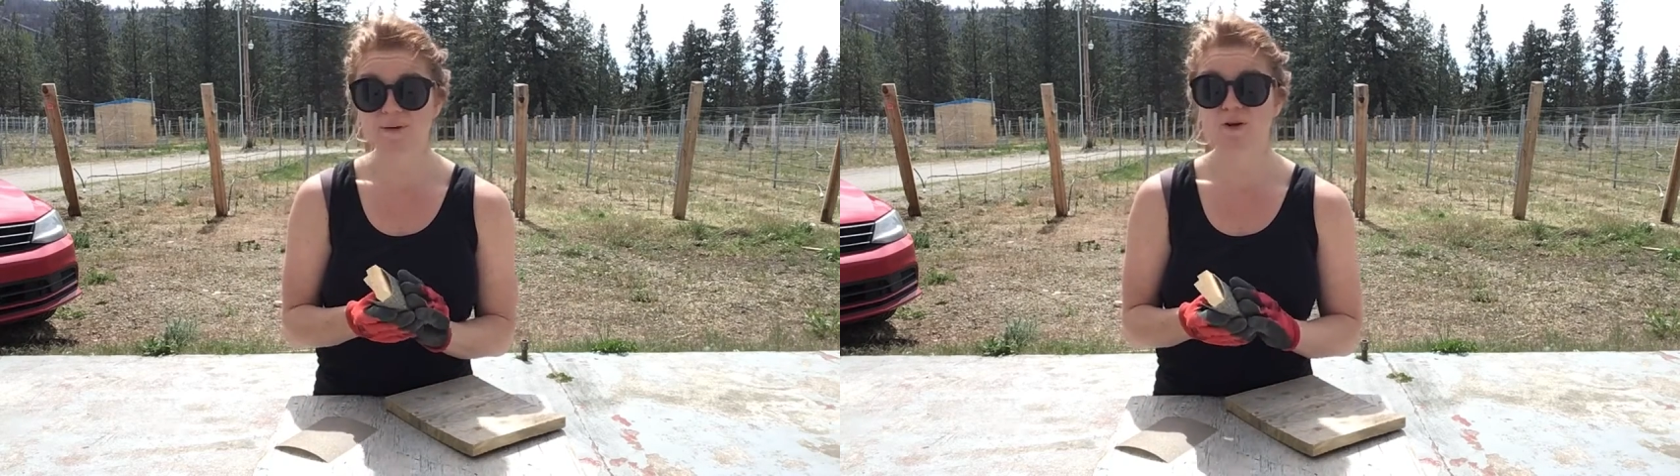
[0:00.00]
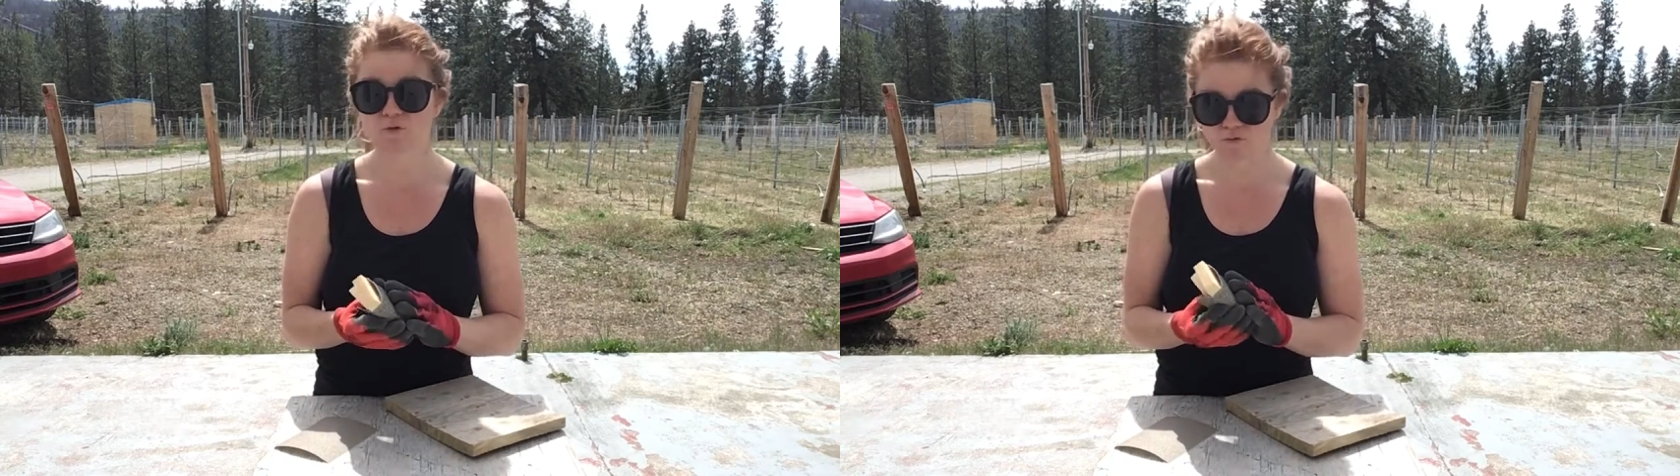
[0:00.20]

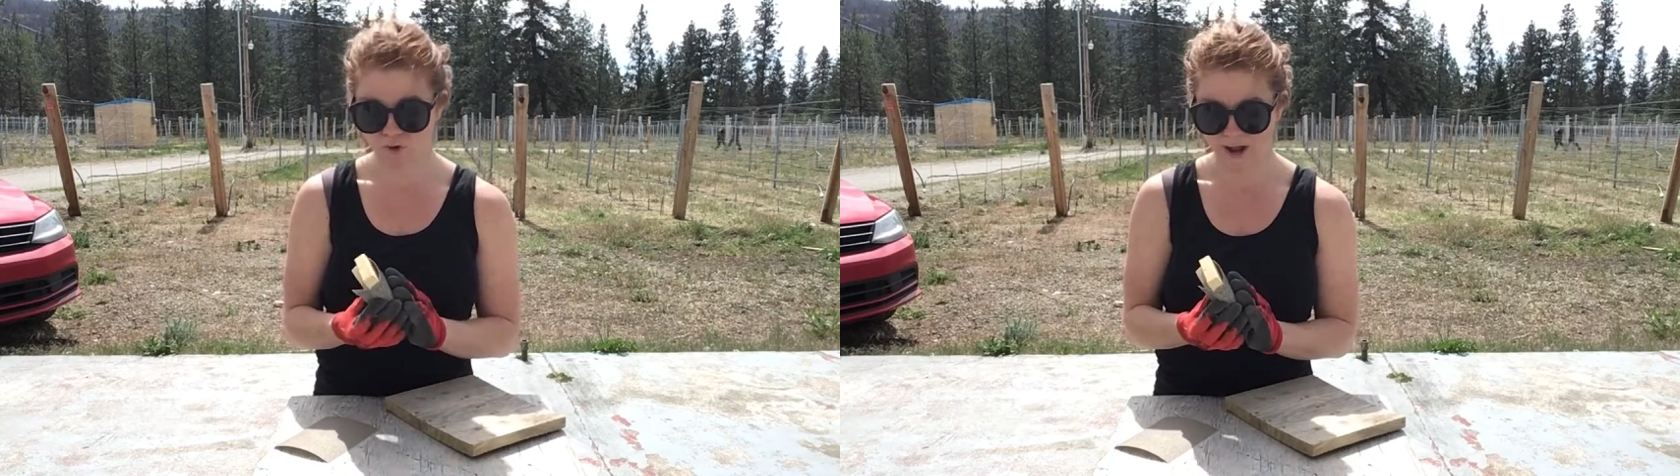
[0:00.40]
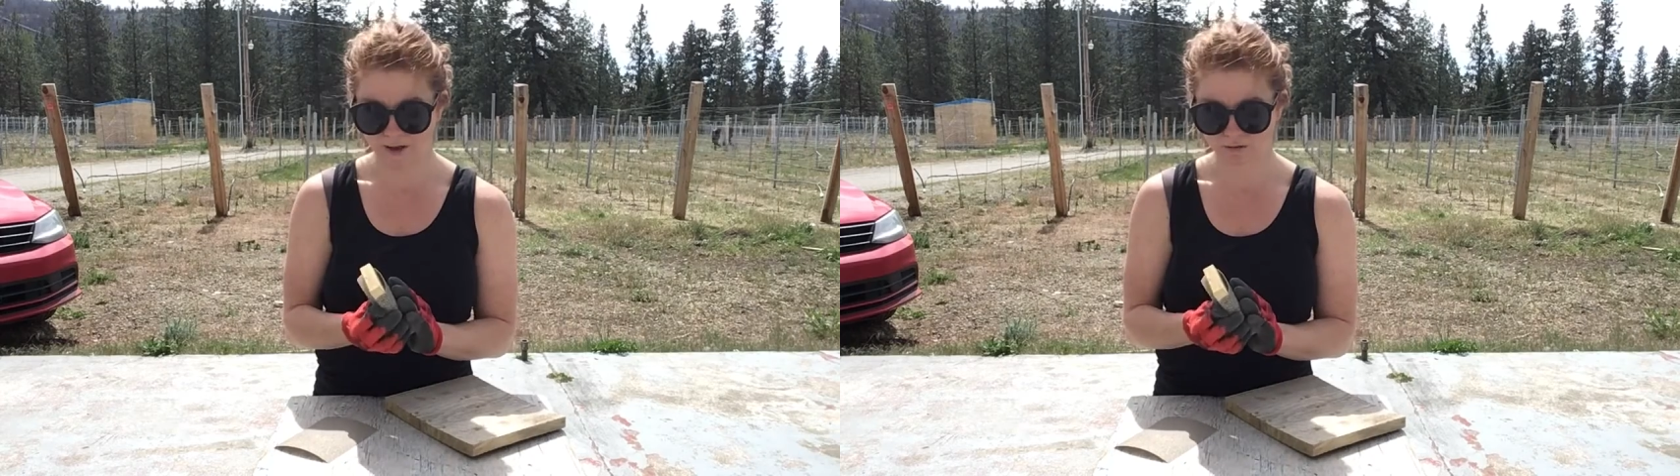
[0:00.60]
it
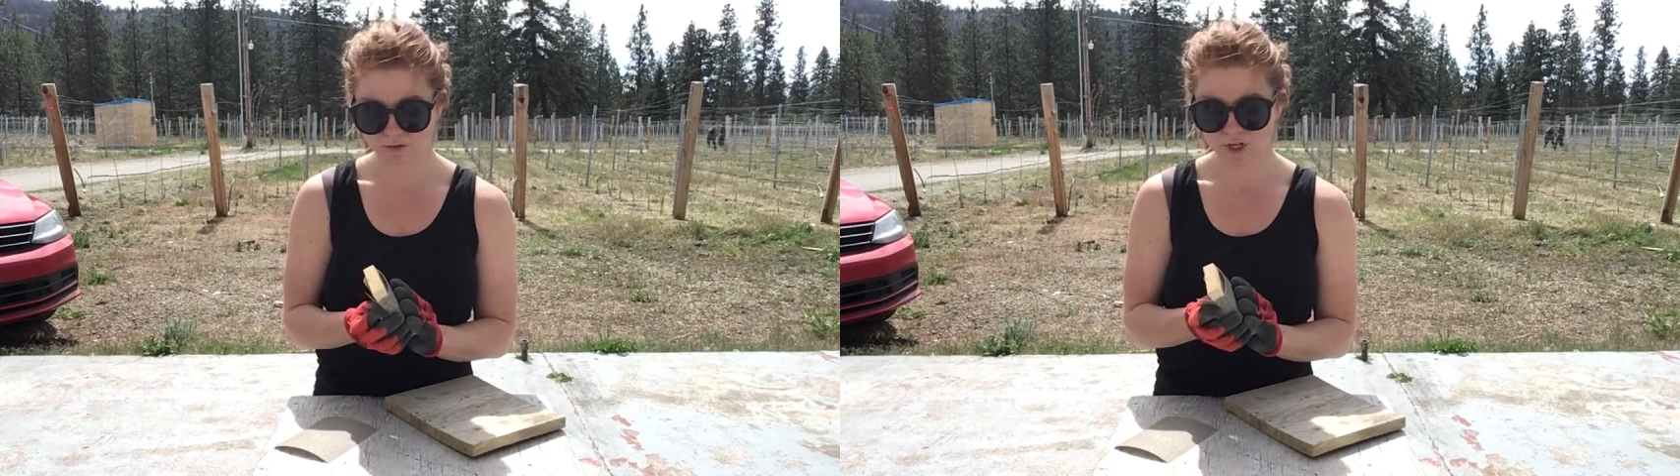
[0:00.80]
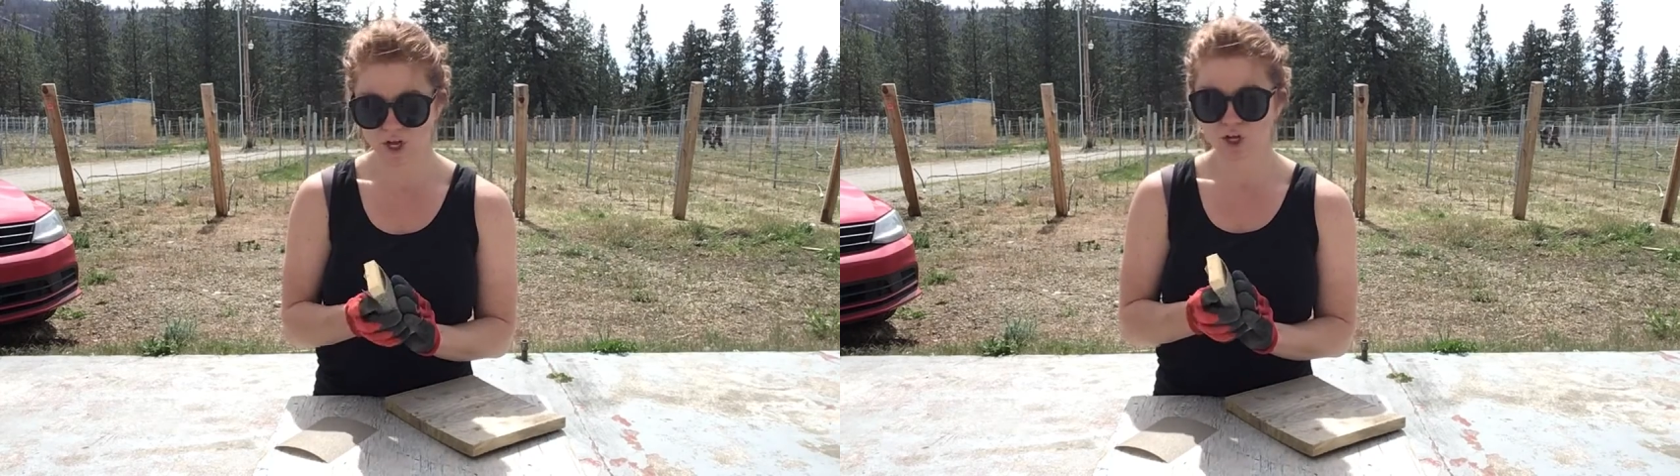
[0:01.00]
around